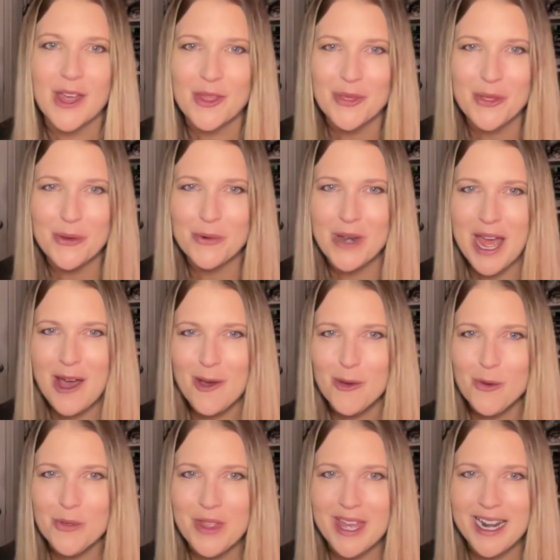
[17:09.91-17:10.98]
Though now
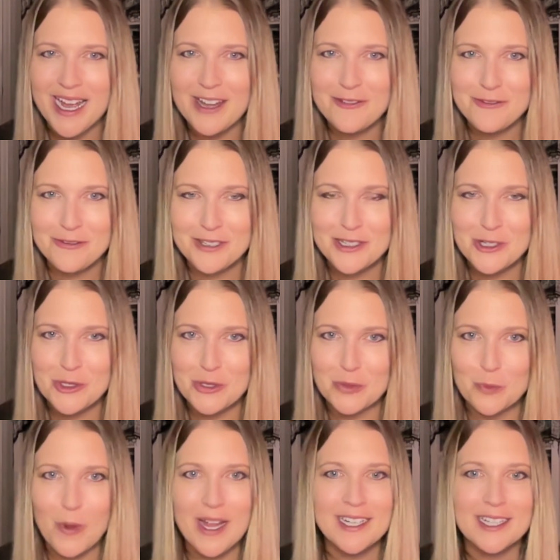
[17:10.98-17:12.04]
that I've finished
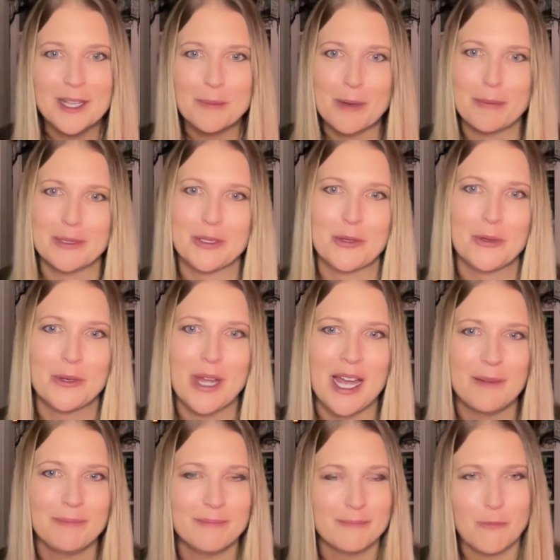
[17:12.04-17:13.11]
this wine club episode,
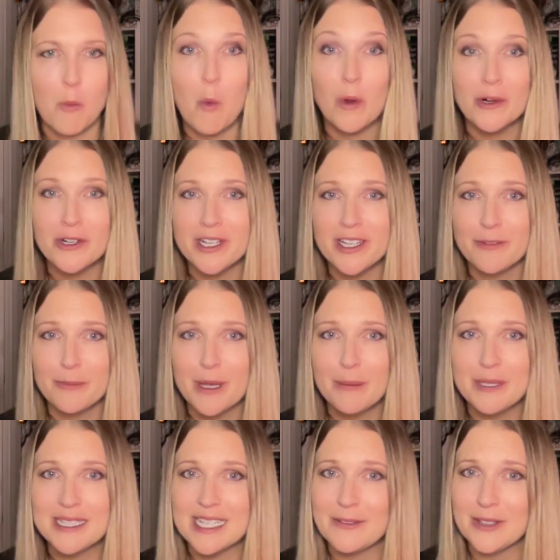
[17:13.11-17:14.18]
I'm wondering if
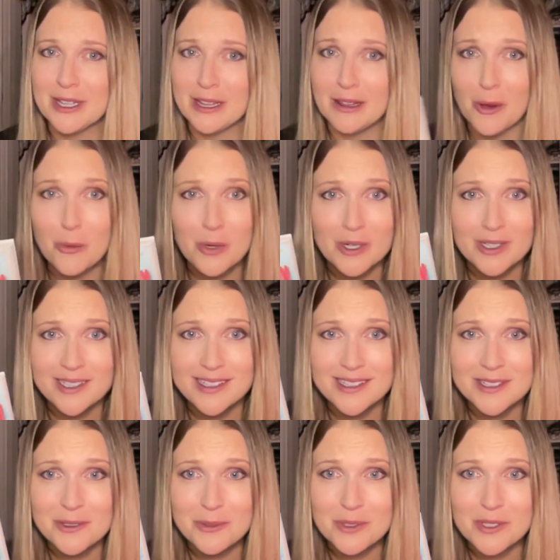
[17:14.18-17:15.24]
maybe it's even lower in the
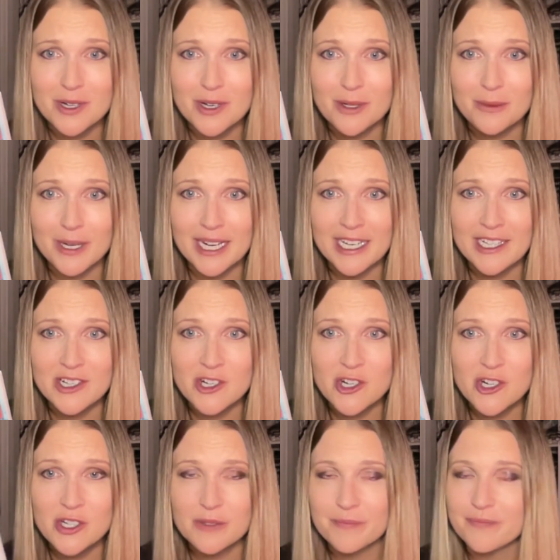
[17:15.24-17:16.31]
2-star
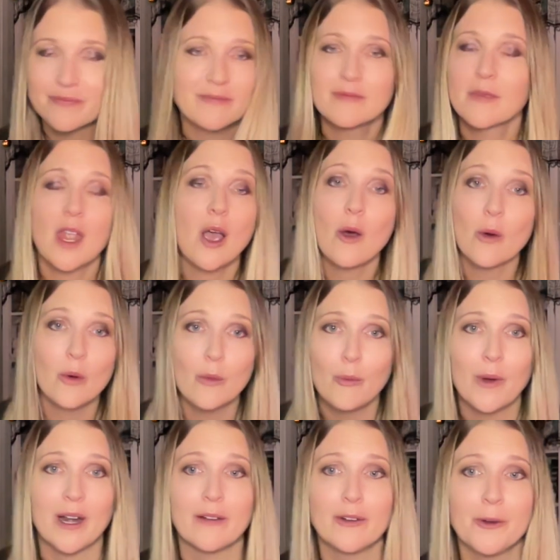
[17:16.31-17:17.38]
range.
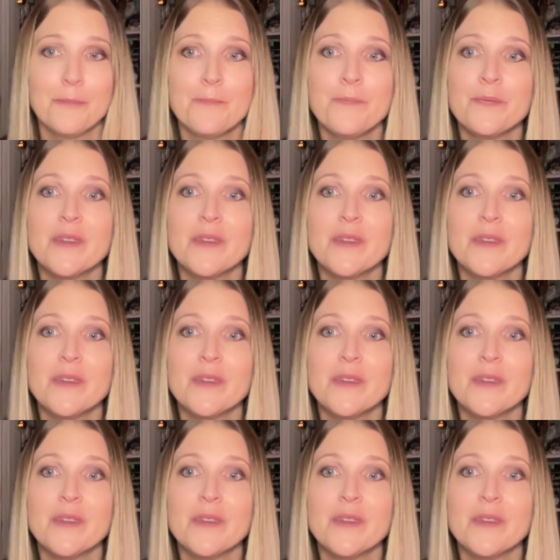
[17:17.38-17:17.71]
Whatever.